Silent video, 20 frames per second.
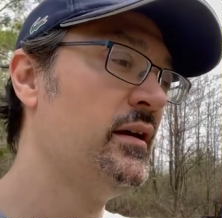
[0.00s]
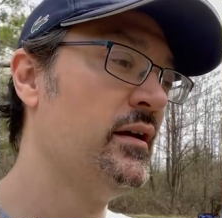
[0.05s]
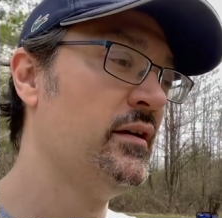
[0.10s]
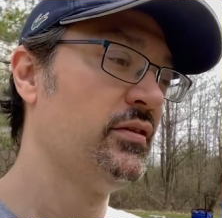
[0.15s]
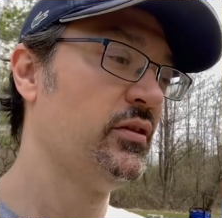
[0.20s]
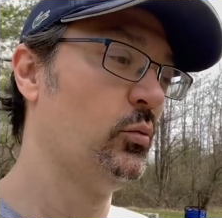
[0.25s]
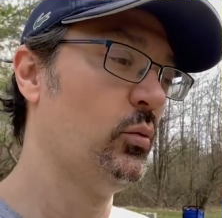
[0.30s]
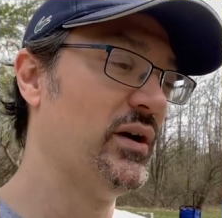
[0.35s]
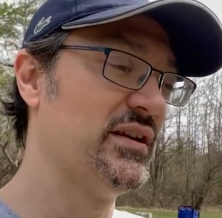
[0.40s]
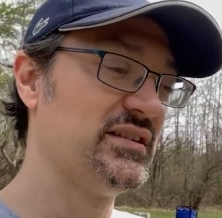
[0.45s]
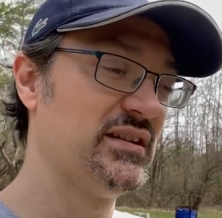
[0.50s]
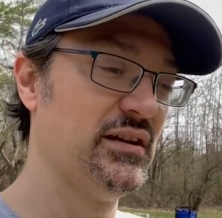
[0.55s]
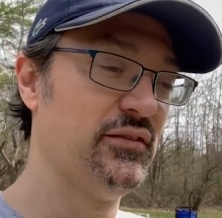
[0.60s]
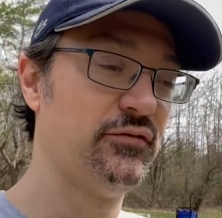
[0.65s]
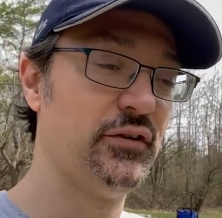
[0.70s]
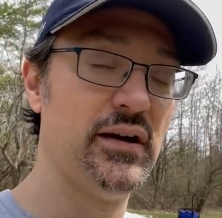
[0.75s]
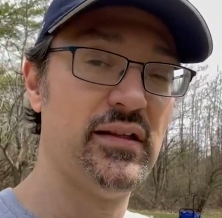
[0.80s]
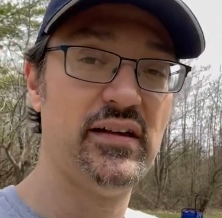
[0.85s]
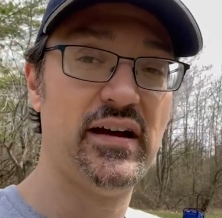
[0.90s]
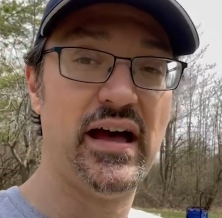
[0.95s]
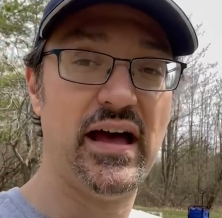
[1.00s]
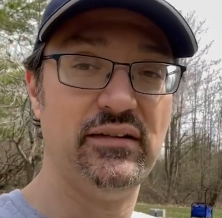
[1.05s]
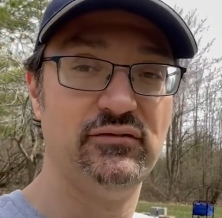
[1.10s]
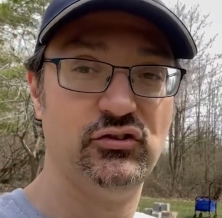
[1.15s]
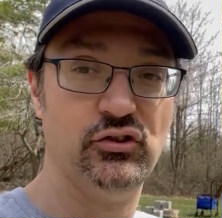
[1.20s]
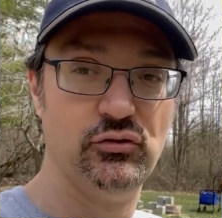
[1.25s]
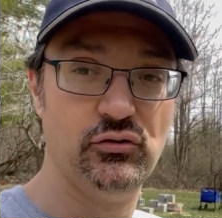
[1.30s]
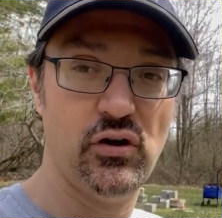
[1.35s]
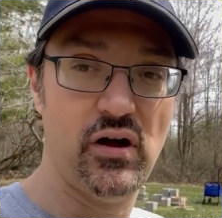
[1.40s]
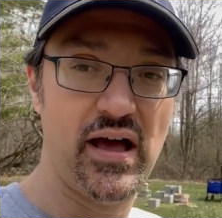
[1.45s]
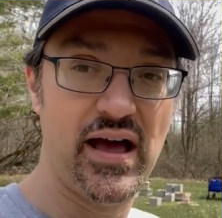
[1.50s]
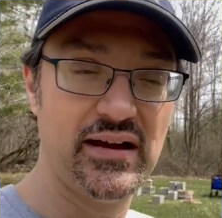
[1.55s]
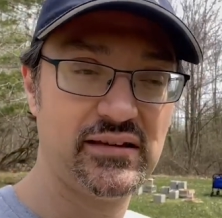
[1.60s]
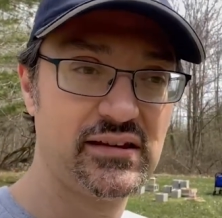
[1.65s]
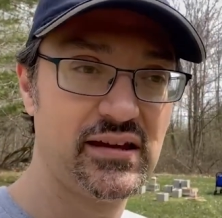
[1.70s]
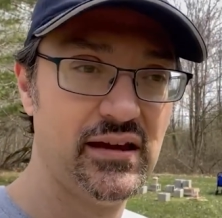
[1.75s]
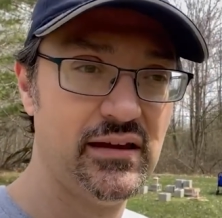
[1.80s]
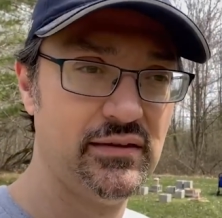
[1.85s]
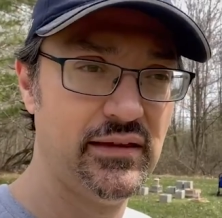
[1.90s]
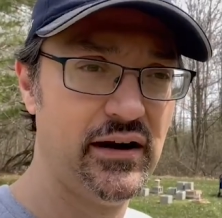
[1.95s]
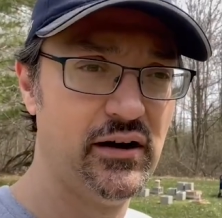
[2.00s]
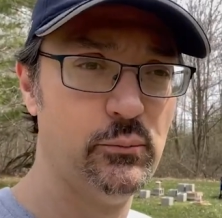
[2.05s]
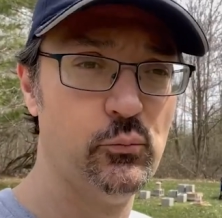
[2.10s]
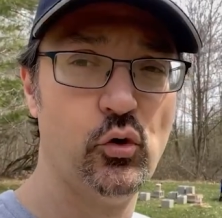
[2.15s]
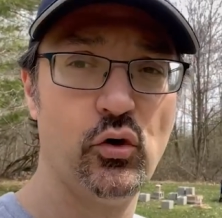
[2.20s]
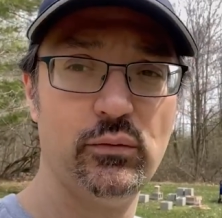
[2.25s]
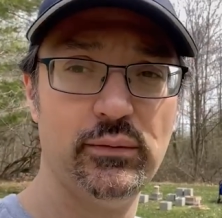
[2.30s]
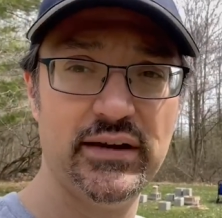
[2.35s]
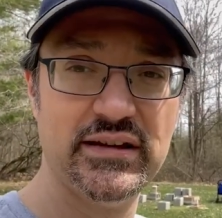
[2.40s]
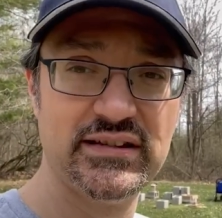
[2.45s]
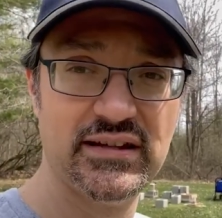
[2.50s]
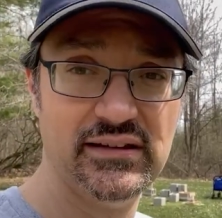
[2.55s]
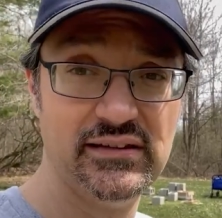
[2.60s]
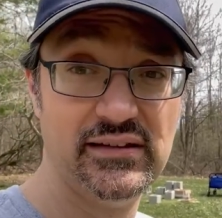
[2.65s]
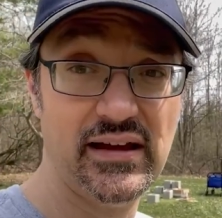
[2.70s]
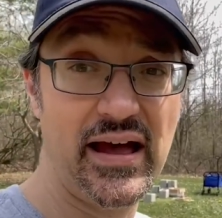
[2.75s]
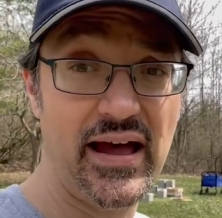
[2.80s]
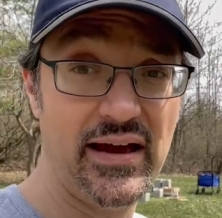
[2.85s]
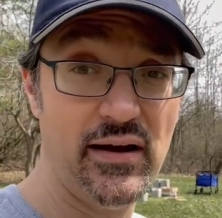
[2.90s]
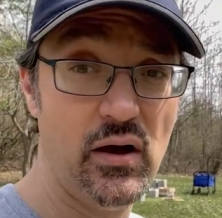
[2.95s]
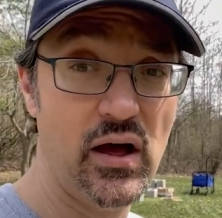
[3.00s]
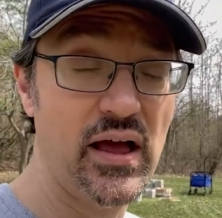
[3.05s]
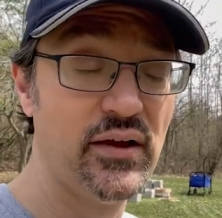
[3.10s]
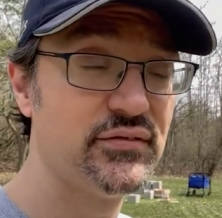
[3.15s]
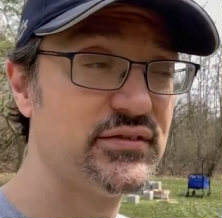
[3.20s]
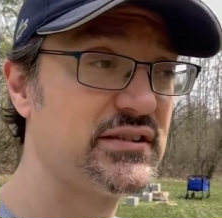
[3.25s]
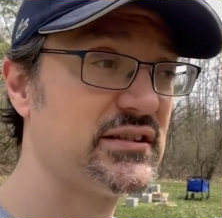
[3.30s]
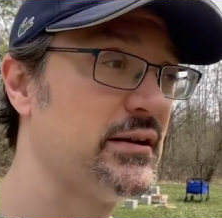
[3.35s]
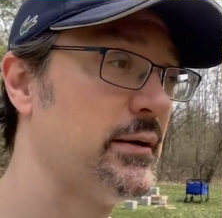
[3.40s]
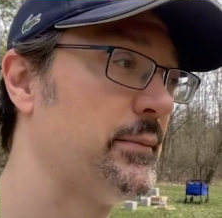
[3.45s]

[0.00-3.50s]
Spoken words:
The ones in the front of the hive do not. They are more recent die-offs.